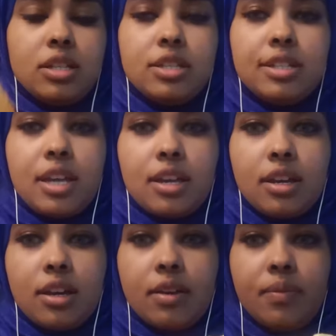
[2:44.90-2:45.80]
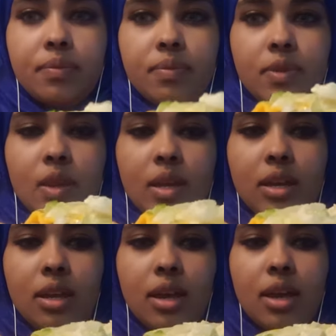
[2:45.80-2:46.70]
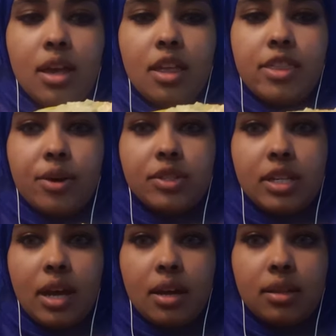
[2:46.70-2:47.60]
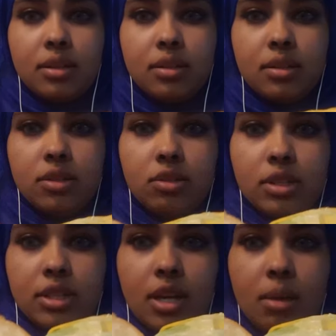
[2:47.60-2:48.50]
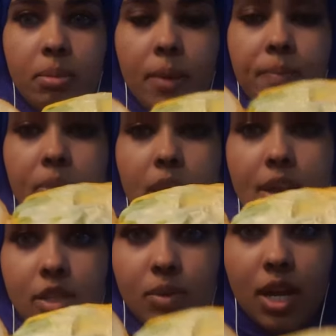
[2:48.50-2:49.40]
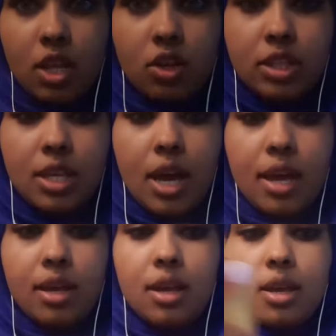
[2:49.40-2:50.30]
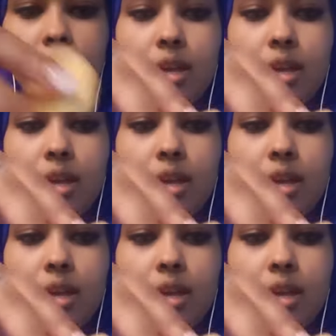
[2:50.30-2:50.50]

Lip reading: it's like a Thousand Island dressing, but that's what it looks like.